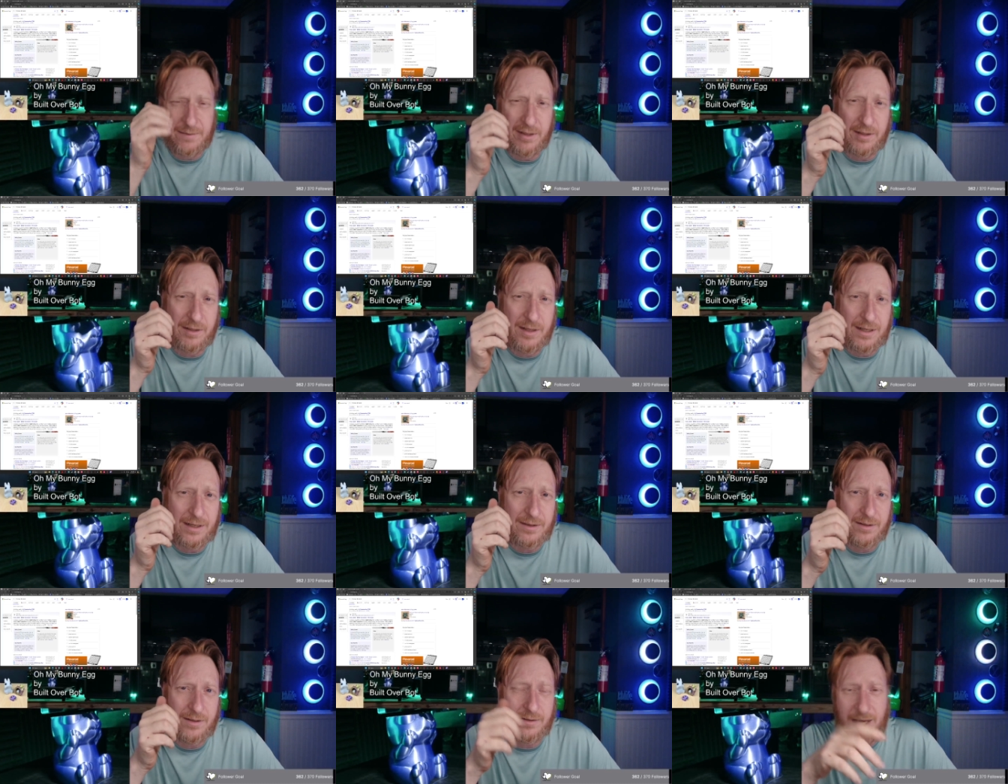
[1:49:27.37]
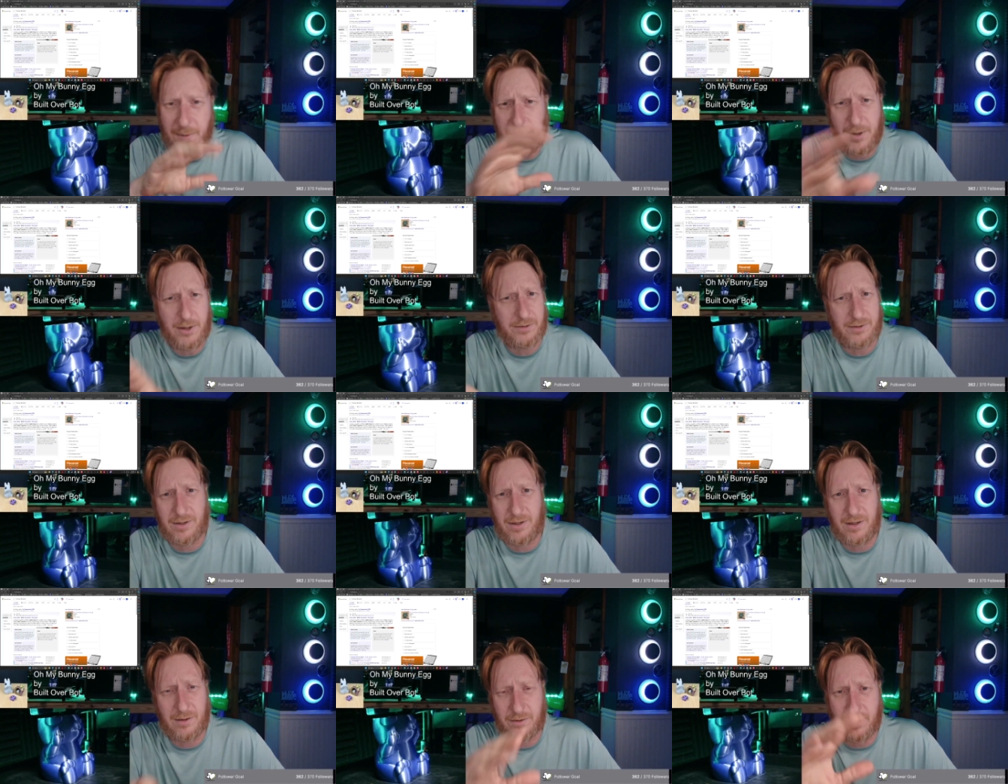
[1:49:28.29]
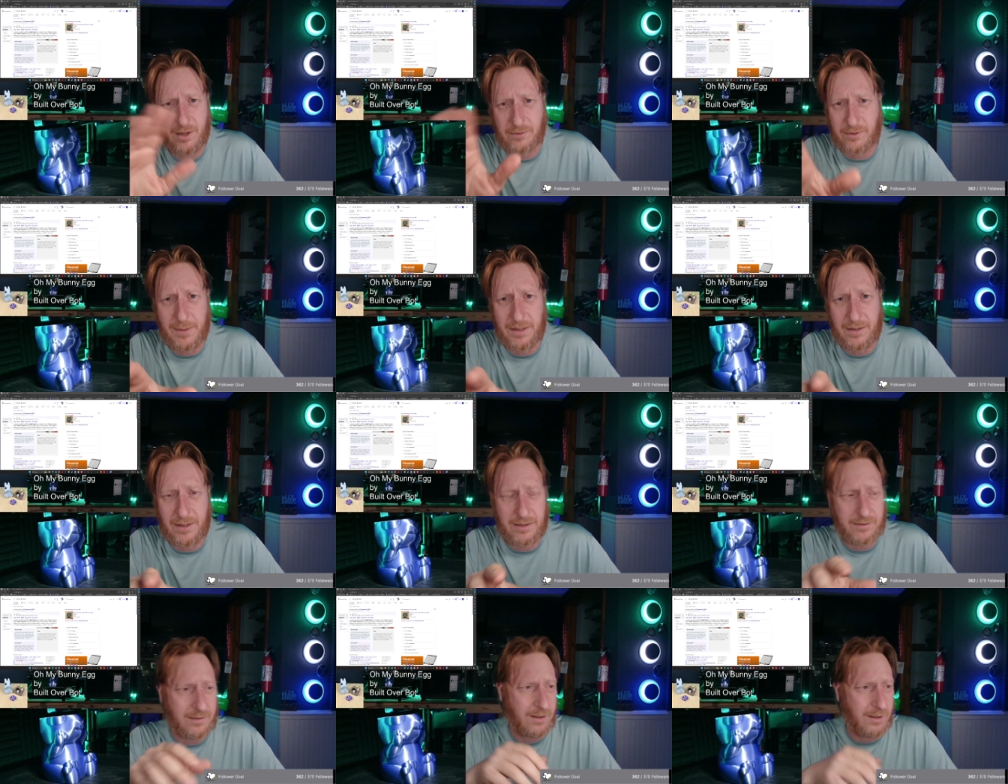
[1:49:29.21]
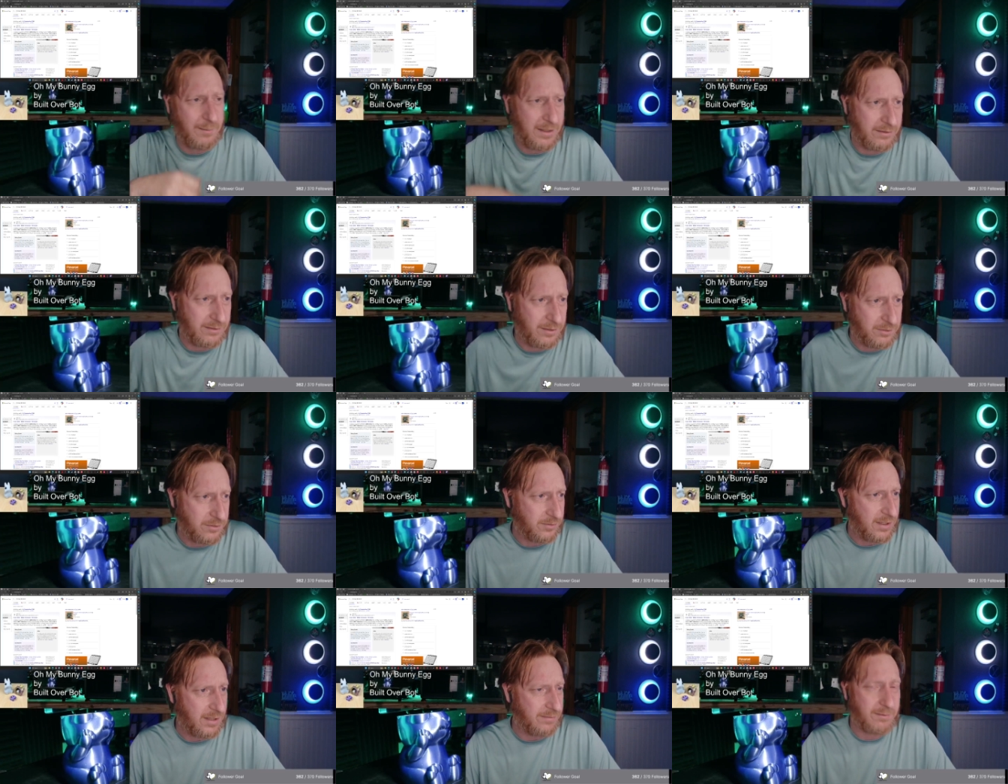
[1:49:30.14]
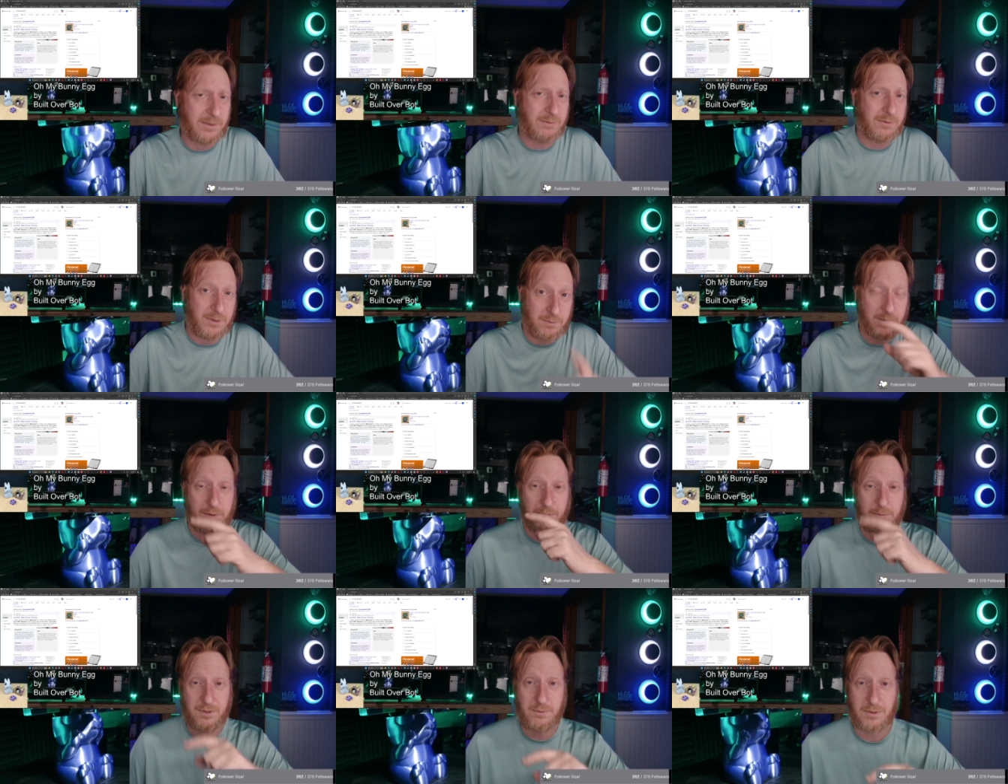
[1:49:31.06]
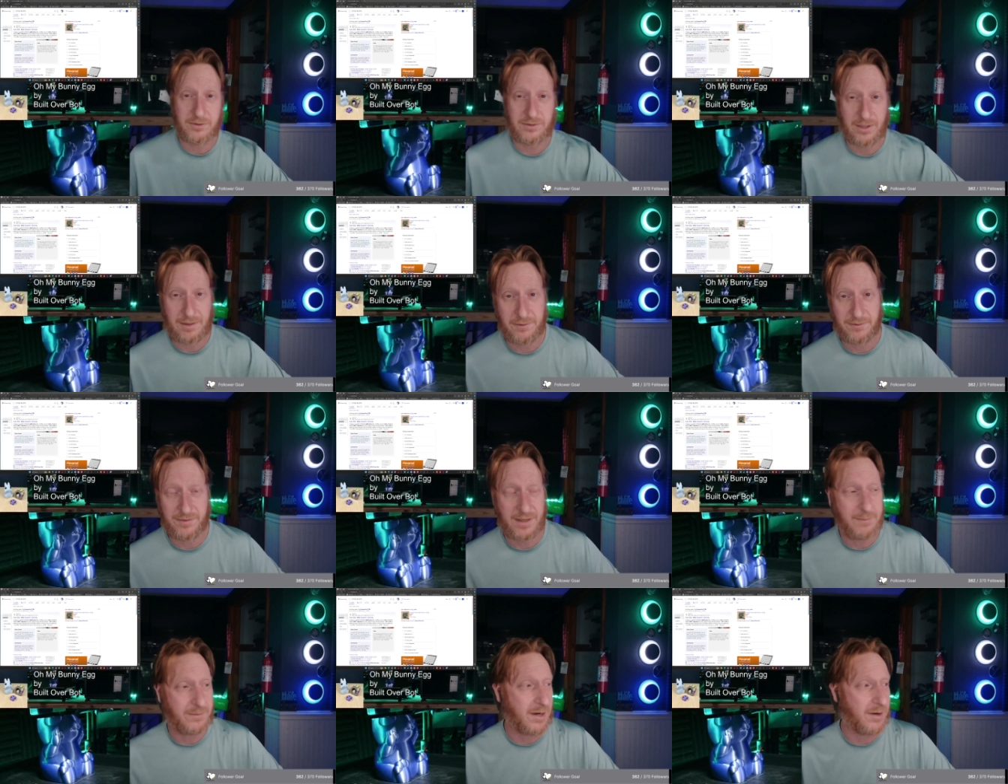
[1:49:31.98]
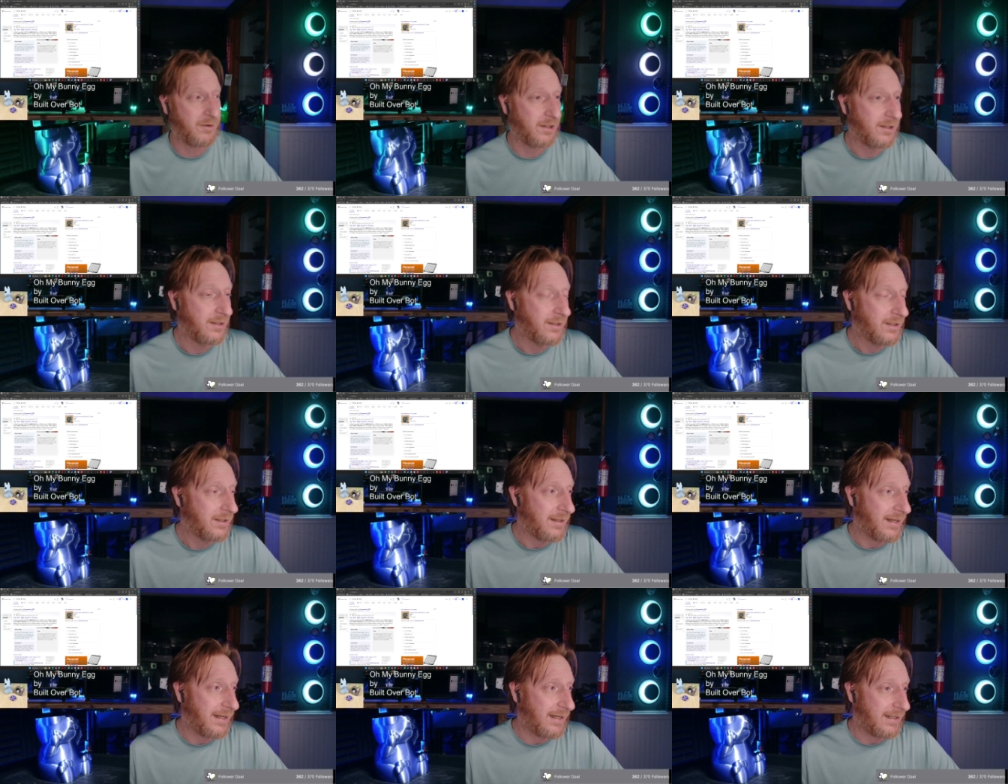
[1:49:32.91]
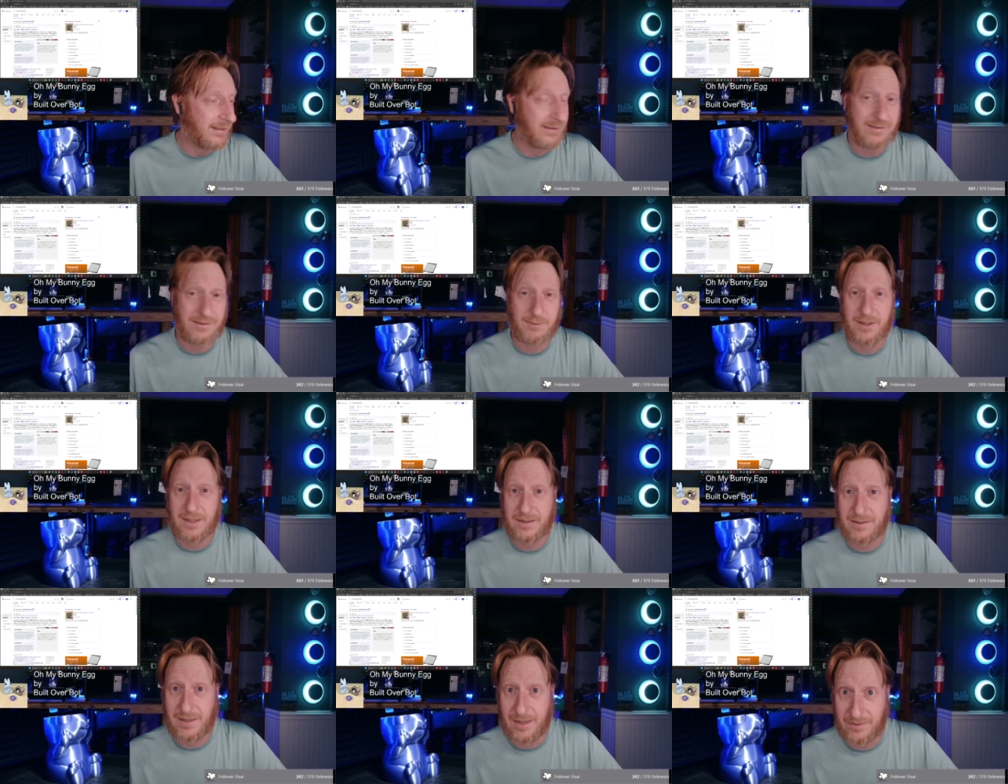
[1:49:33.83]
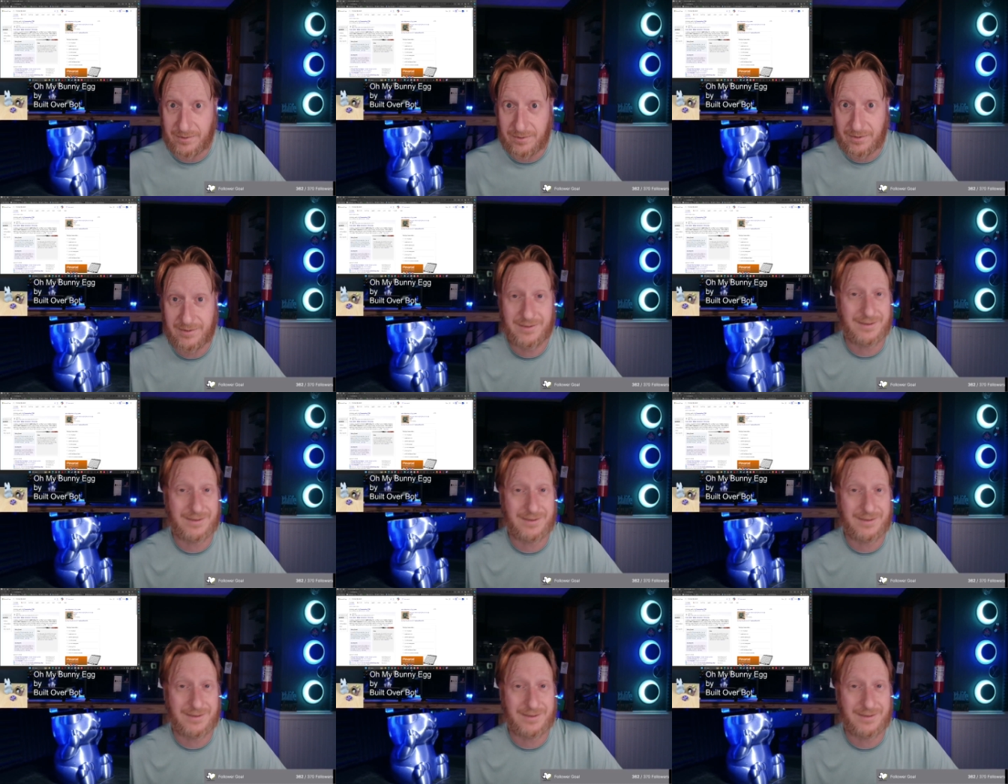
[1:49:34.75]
o'clock. I think it is. I'll post it all across all my links and all my social stuff. But we will set off the flamethrower and see what it does.